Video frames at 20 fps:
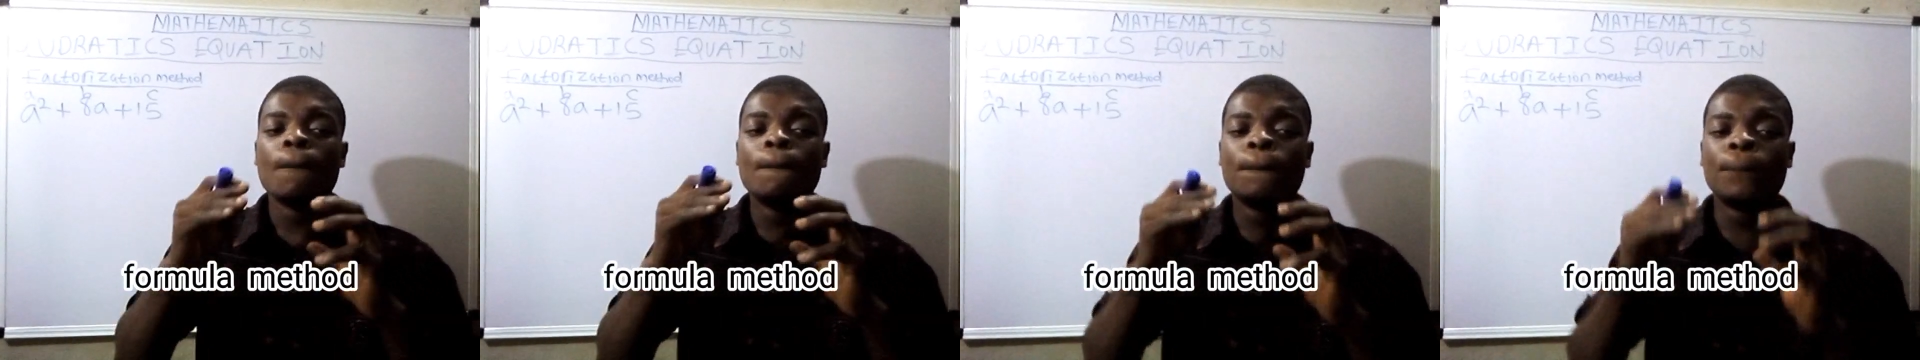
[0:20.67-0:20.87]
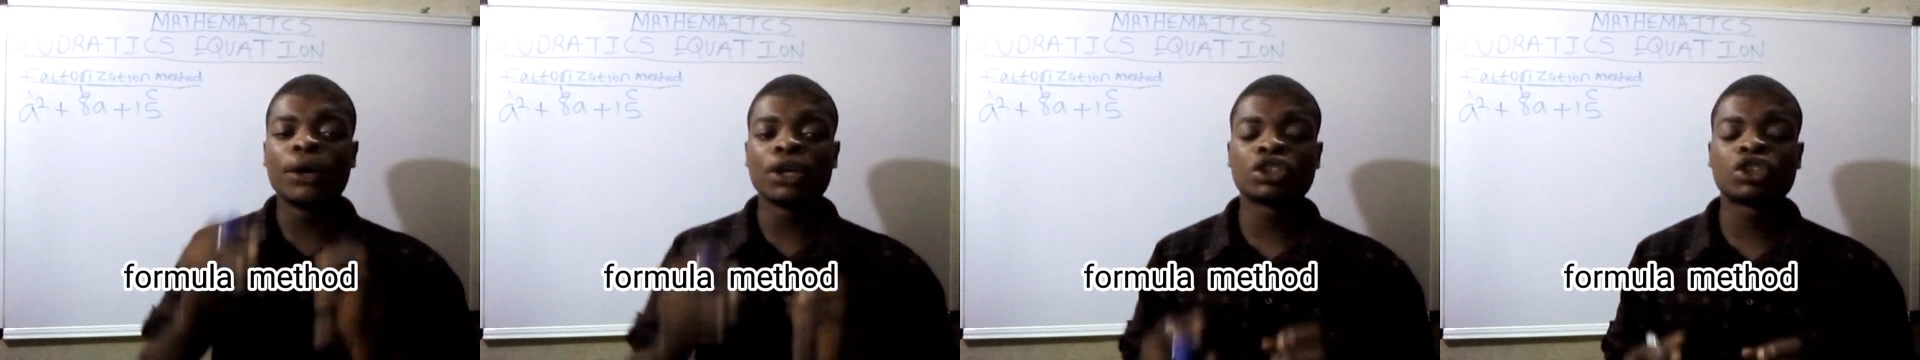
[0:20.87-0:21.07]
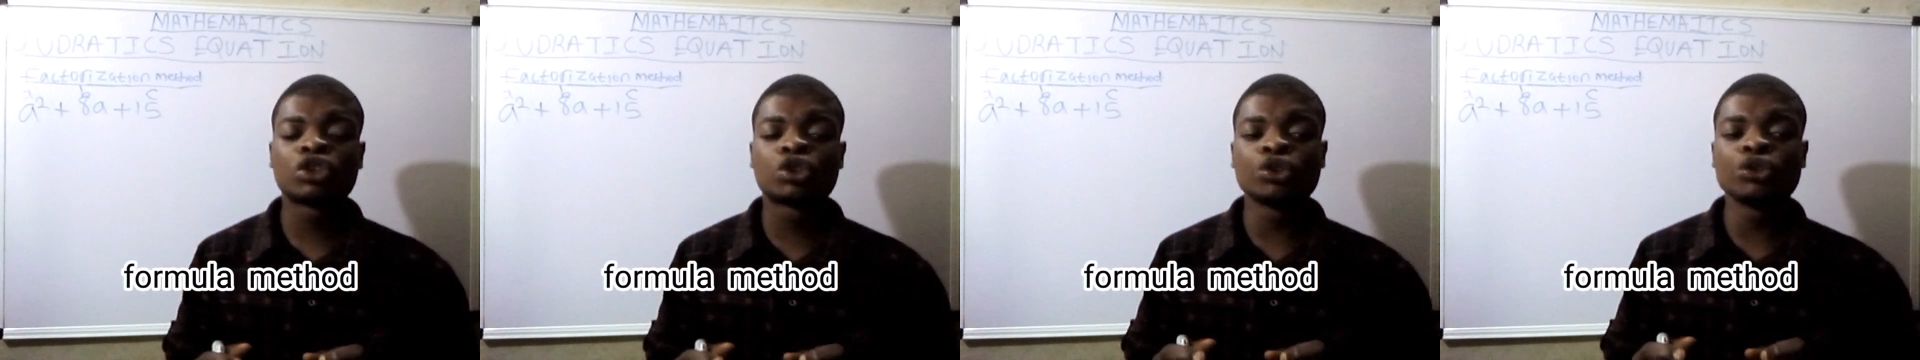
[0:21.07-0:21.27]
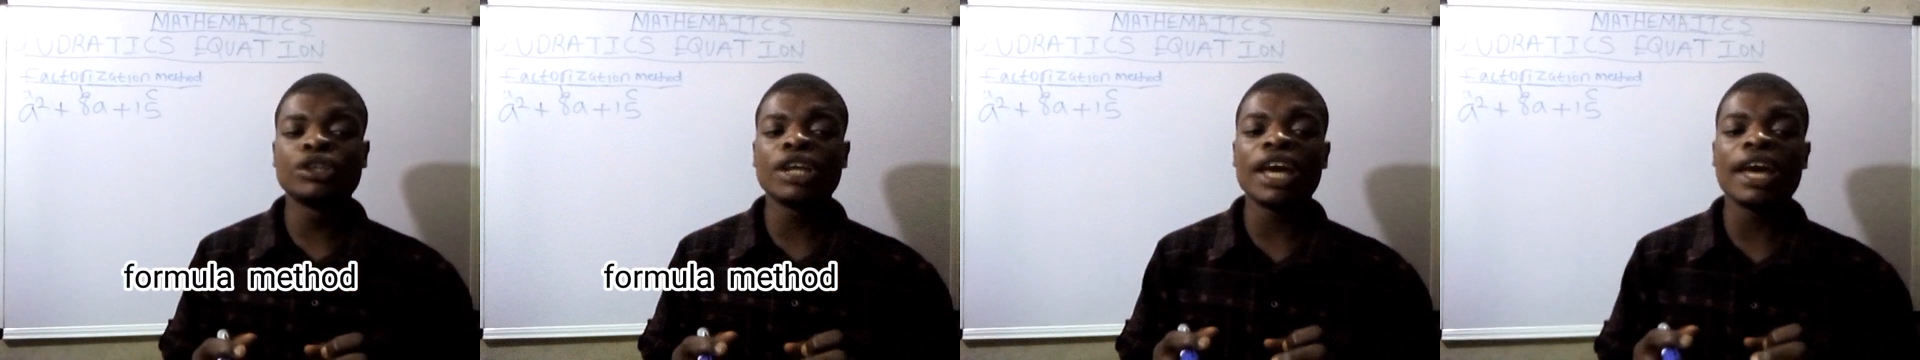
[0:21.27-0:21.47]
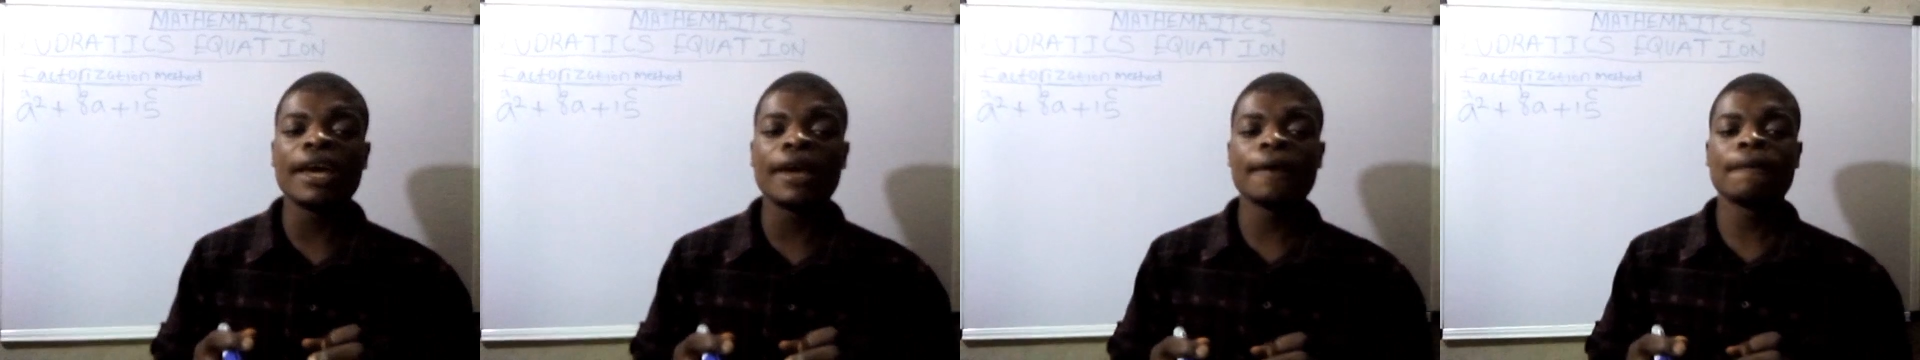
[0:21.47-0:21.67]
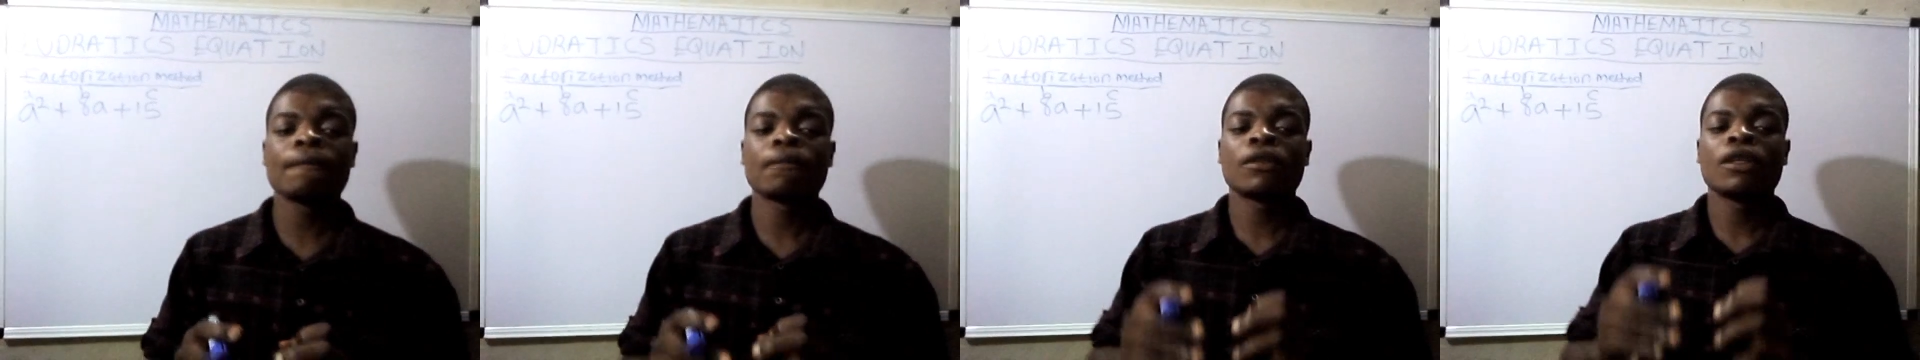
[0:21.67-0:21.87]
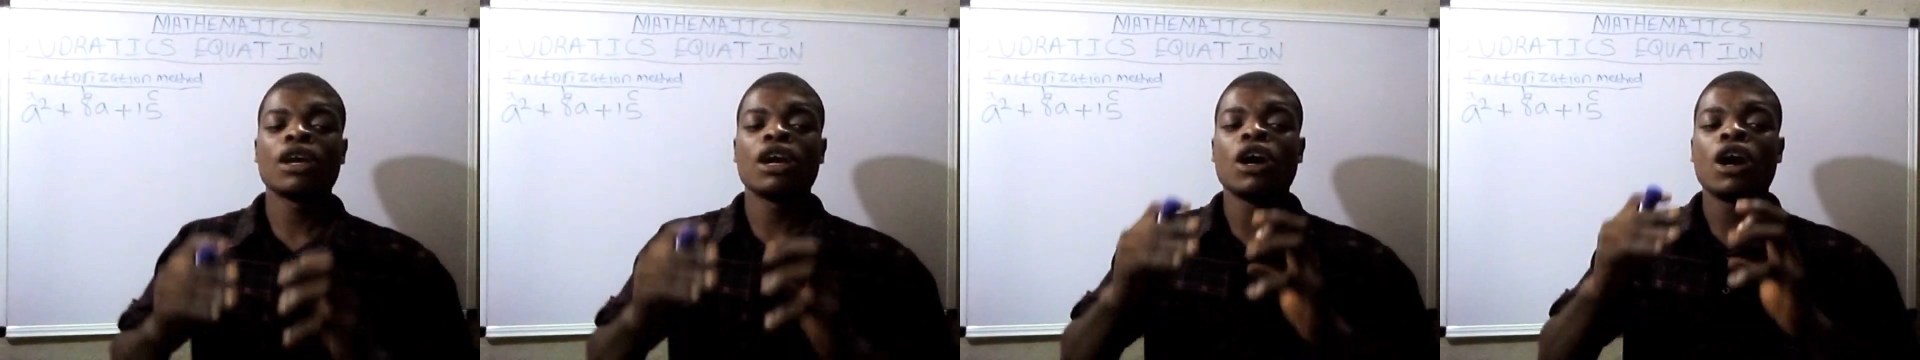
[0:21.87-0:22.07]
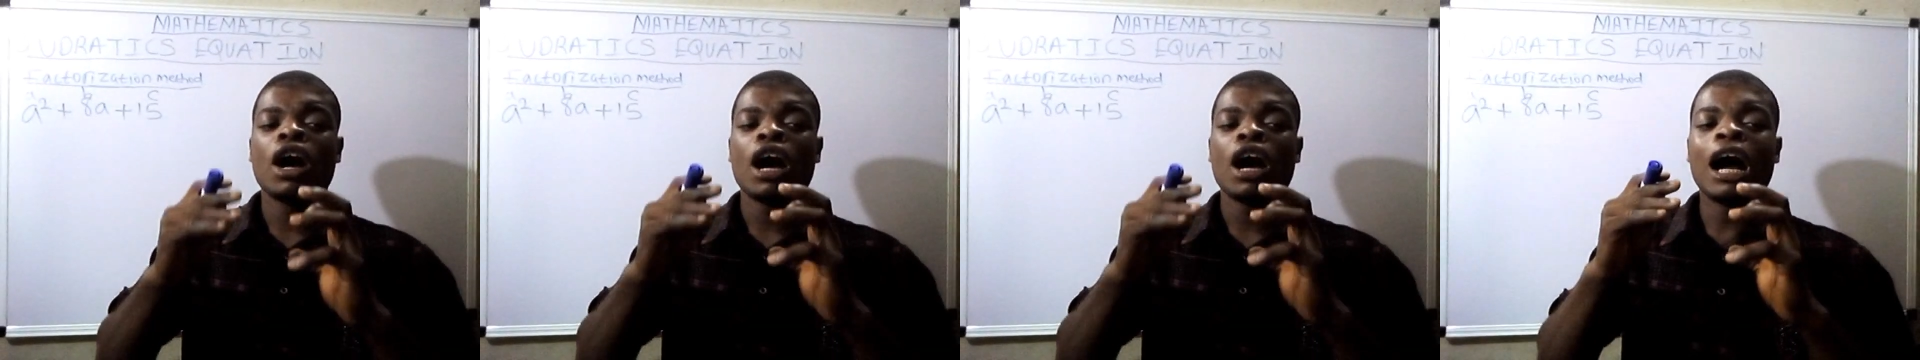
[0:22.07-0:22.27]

But today